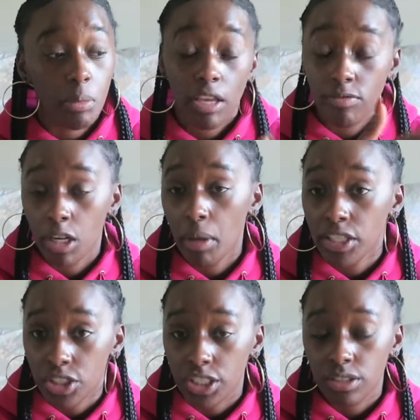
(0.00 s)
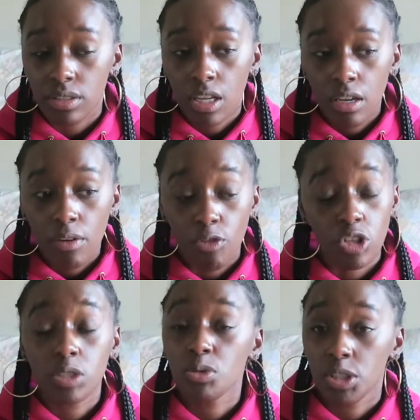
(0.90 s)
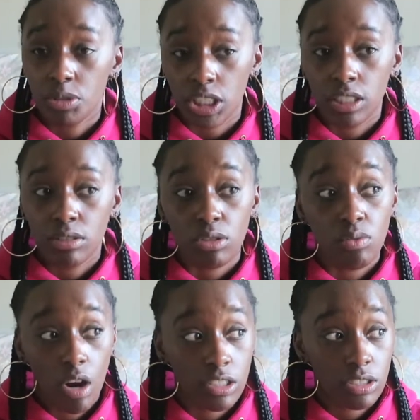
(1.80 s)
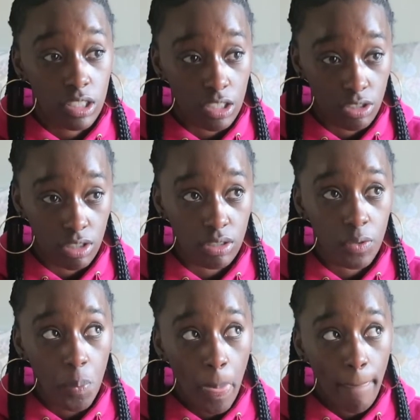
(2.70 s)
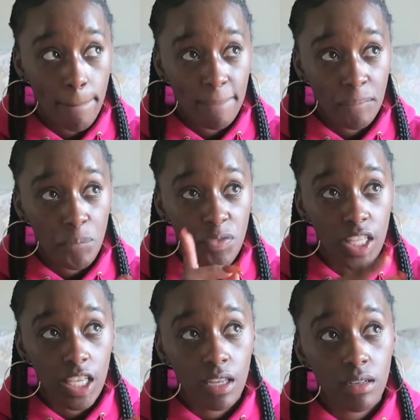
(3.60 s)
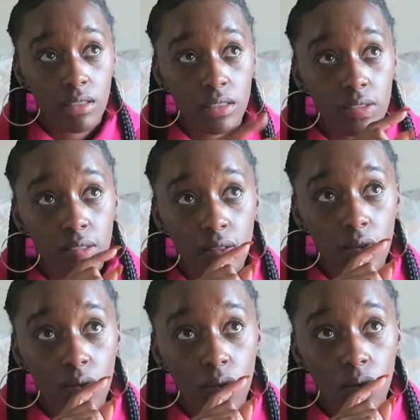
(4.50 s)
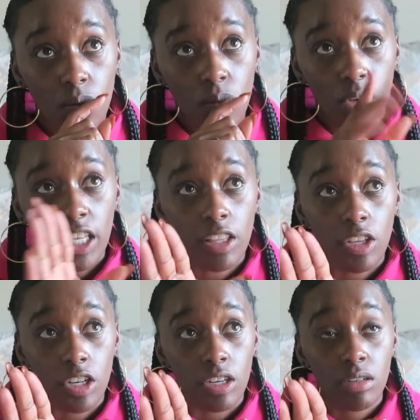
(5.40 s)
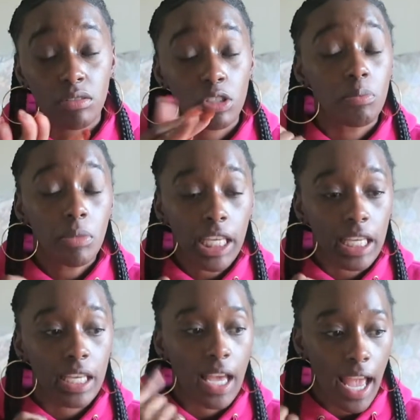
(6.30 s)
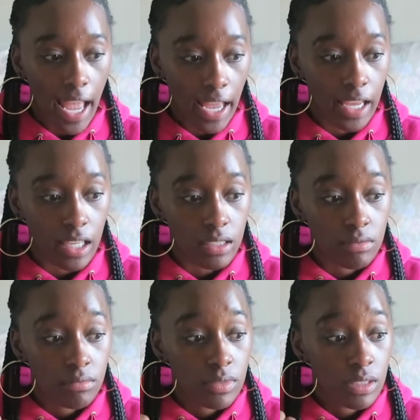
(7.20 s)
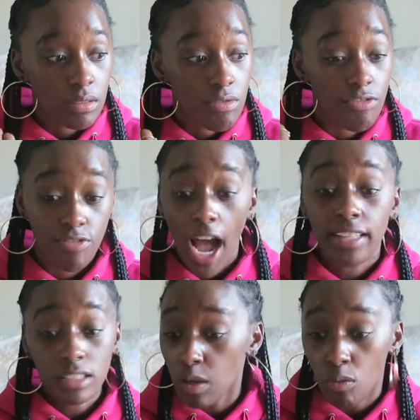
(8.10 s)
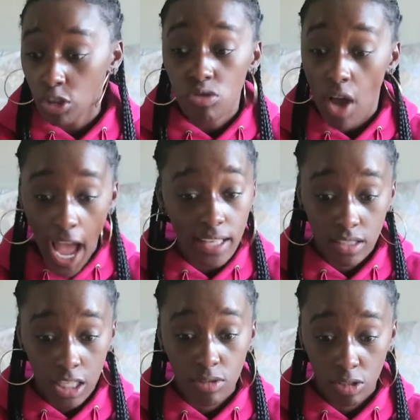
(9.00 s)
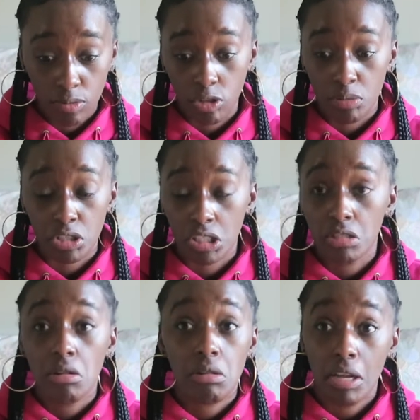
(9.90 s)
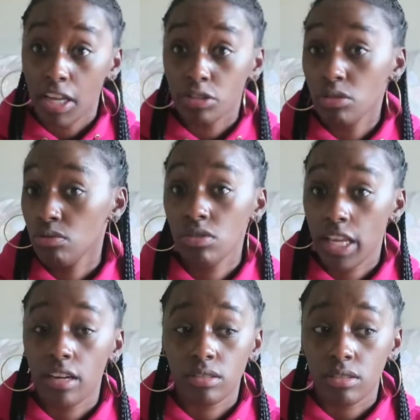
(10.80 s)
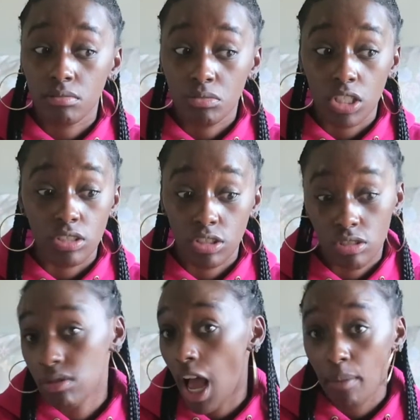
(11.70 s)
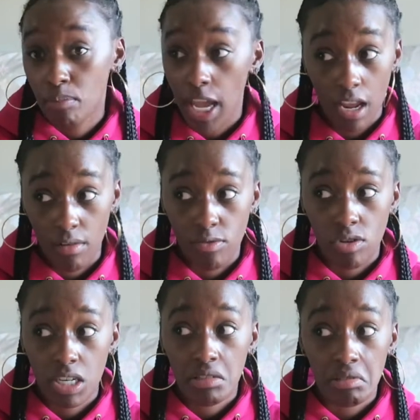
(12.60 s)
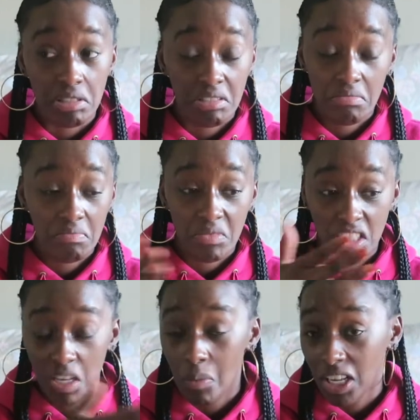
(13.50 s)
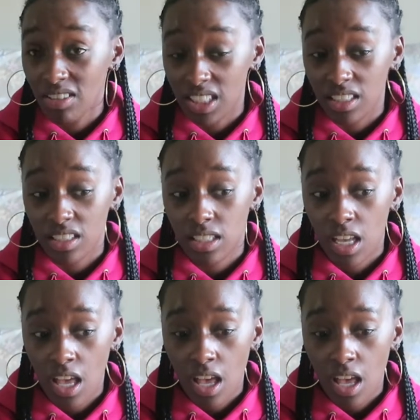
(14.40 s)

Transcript: to pay Funimation for a subscription to watch said show, then either to me, A, find someone who has said subscription and use theirs because you're not paying for it, it's someone else's,